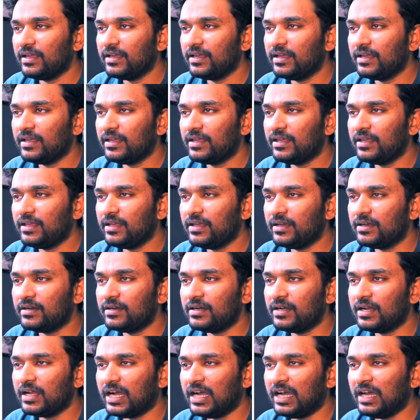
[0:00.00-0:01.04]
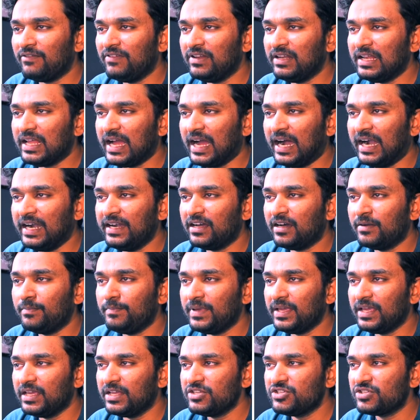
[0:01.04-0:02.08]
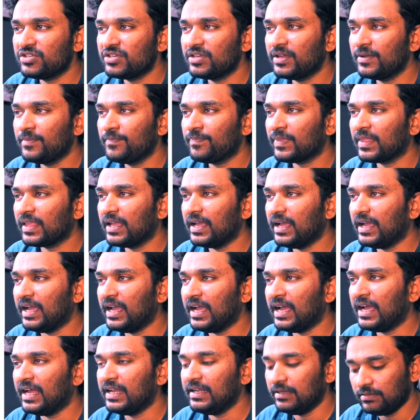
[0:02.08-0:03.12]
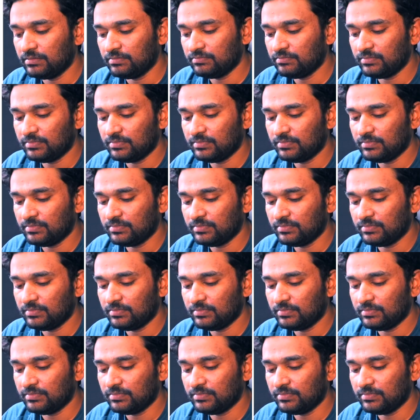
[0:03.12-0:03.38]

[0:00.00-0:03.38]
Here I will add a page and